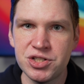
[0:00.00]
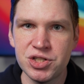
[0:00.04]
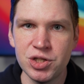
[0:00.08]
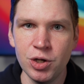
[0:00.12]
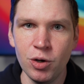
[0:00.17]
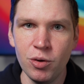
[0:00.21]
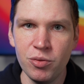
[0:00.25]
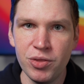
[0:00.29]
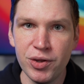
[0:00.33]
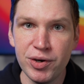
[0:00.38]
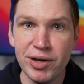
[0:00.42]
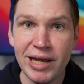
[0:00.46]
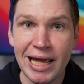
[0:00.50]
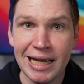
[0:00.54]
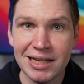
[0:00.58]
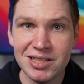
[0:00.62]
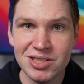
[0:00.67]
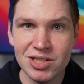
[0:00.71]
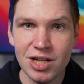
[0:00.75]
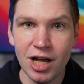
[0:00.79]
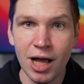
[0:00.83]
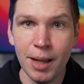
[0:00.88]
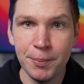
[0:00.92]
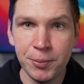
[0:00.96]
So the
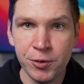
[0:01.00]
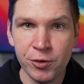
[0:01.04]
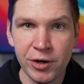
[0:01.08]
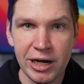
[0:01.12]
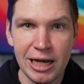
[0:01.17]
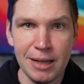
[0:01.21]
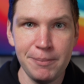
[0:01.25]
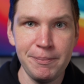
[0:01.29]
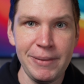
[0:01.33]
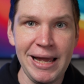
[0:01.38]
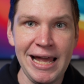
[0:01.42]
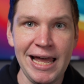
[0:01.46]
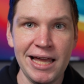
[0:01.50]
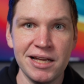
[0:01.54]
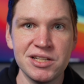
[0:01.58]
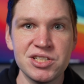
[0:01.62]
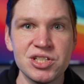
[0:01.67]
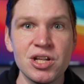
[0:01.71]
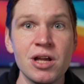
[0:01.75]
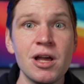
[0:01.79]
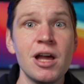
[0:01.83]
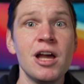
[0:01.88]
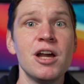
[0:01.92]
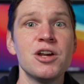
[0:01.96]
next upgraded
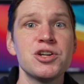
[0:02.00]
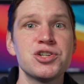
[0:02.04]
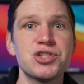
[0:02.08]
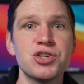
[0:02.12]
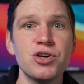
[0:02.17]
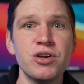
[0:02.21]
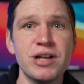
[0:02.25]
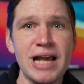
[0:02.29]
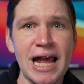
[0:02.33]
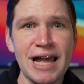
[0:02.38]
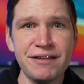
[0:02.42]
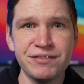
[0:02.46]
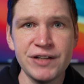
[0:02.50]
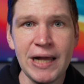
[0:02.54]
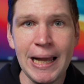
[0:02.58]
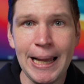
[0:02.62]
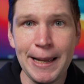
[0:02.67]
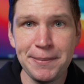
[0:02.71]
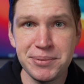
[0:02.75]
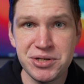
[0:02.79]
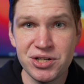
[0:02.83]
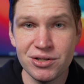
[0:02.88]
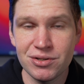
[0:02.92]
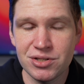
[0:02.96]
Macs should have
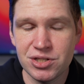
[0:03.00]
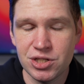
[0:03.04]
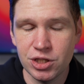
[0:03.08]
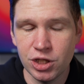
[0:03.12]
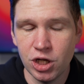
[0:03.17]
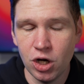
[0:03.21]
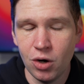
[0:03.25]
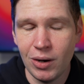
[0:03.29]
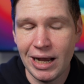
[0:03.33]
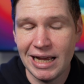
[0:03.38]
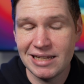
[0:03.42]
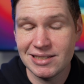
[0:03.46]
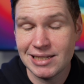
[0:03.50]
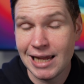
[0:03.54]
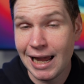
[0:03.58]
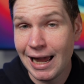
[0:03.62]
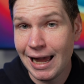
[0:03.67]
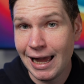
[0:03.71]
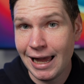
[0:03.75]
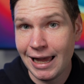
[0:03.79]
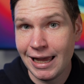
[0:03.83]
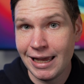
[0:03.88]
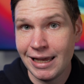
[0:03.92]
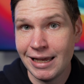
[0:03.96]
options to go as
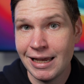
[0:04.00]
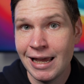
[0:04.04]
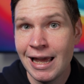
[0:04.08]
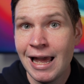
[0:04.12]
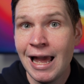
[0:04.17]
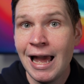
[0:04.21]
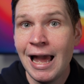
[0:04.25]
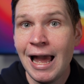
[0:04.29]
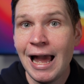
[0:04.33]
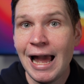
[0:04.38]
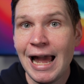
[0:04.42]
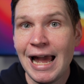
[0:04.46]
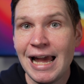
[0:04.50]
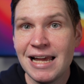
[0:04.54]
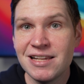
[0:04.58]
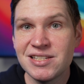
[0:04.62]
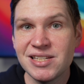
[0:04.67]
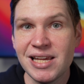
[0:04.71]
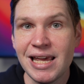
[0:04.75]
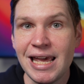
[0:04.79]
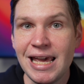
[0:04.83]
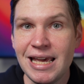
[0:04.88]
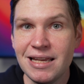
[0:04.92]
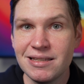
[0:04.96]
high
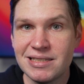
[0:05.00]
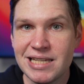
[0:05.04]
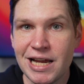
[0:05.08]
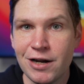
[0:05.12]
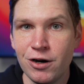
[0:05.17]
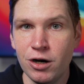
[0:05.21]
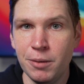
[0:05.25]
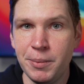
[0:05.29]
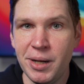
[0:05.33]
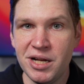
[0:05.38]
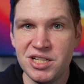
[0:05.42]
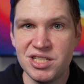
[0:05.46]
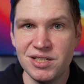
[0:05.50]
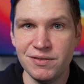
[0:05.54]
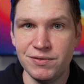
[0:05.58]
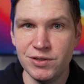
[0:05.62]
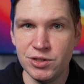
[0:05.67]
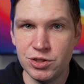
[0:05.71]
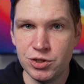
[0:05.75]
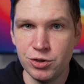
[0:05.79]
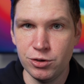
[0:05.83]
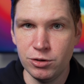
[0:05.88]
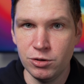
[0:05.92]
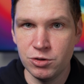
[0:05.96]
as 8 terabytes of
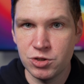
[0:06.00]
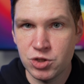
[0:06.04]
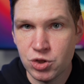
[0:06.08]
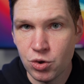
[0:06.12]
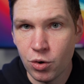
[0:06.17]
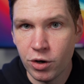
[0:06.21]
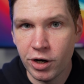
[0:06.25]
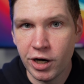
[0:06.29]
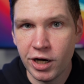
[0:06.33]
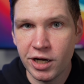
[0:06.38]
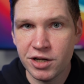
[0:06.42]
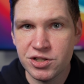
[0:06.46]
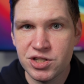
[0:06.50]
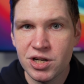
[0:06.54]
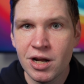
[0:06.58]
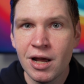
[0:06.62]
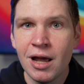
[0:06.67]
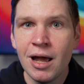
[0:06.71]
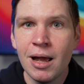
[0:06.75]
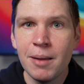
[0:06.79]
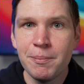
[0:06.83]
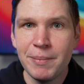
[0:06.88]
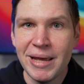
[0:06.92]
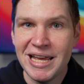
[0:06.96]
internal storage,
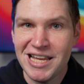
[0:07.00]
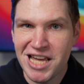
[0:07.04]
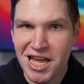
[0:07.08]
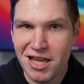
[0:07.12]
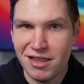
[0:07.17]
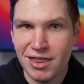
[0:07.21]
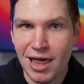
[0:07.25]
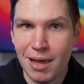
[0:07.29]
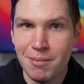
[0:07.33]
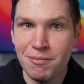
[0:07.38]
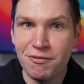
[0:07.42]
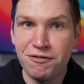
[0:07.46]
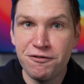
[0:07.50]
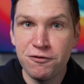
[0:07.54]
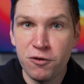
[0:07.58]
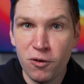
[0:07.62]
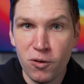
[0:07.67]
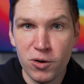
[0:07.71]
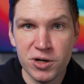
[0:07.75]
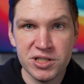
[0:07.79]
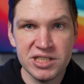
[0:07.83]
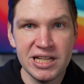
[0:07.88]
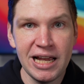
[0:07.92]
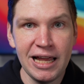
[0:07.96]
making them
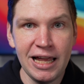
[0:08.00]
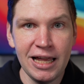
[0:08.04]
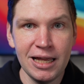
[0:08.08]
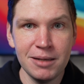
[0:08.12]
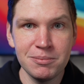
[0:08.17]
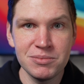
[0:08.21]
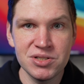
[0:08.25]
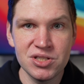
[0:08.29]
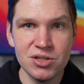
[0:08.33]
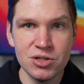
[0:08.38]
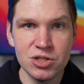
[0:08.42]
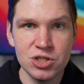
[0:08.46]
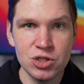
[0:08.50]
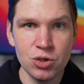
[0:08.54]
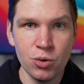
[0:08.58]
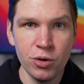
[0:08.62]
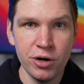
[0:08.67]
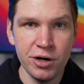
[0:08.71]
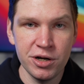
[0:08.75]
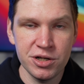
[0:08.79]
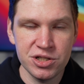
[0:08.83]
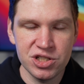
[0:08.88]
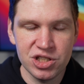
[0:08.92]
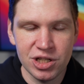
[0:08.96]
four times the
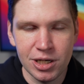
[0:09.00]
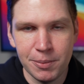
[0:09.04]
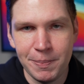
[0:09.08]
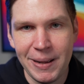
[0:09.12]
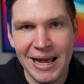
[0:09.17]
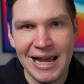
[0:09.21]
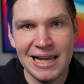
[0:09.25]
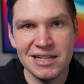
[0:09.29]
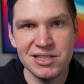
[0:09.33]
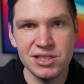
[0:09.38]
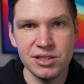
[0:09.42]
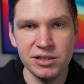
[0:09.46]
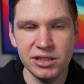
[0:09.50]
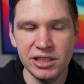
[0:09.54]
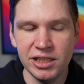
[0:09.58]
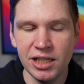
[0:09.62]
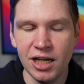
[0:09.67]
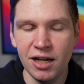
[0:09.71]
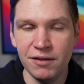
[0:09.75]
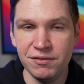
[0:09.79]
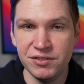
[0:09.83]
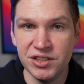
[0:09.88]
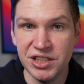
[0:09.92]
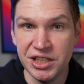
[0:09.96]
storage capacity
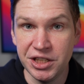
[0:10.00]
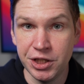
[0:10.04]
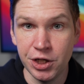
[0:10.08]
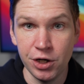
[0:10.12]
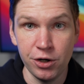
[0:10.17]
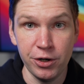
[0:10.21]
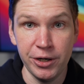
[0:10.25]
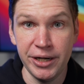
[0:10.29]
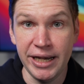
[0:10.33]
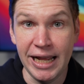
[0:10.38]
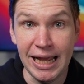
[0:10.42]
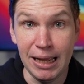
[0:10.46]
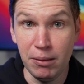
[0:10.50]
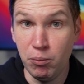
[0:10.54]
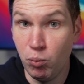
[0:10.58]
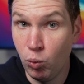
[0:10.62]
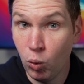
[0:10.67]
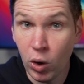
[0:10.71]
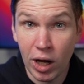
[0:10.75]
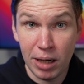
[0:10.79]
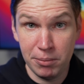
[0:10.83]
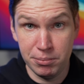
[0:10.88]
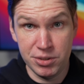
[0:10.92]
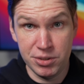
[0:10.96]
of the current M1